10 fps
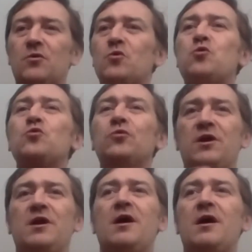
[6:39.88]
who
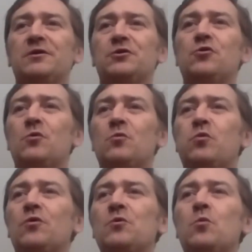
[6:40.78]
they are, you know,
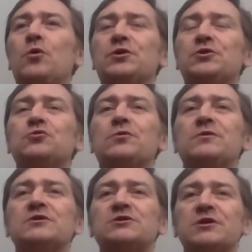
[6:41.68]
and what they want to do in
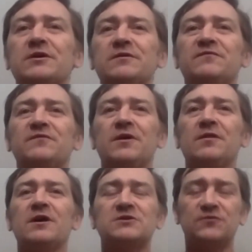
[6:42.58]
this life. Yeah,
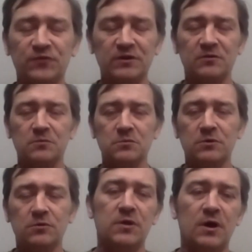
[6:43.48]
that's freedom, you
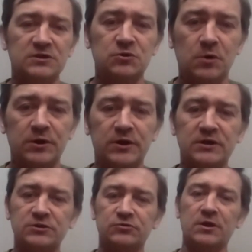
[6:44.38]
know, that's what it
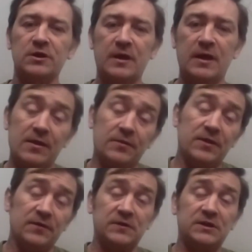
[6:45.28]
is, right? They
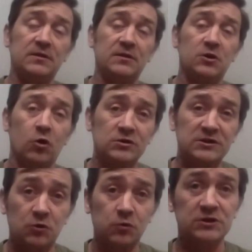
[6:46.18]
have to take the
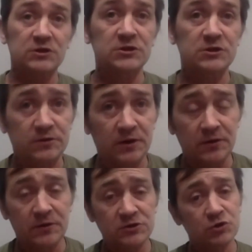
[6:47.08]
consequences
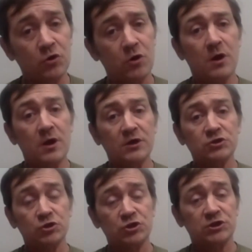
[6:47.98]
that there's not
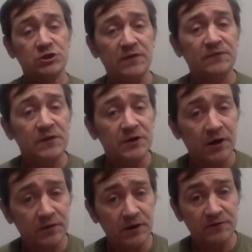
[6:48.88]
such a safety
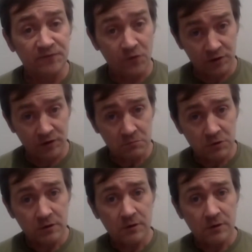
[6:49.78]
net there for them,